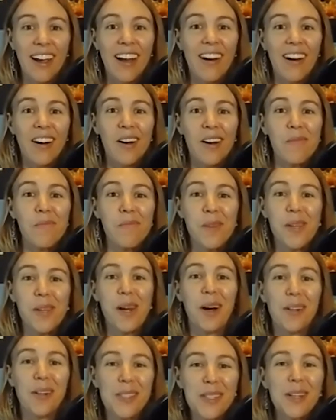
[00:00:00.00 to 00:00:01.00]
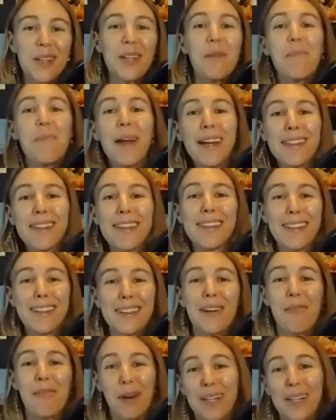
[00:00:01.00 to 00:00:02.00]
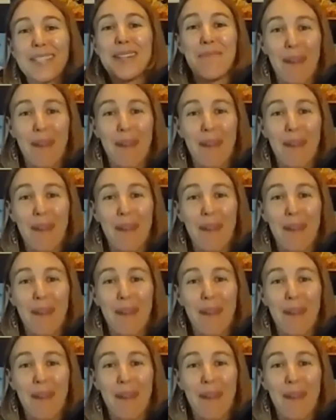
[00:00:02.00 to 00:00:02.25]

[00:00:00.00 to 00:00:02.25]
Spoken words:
So you pick the thing that works the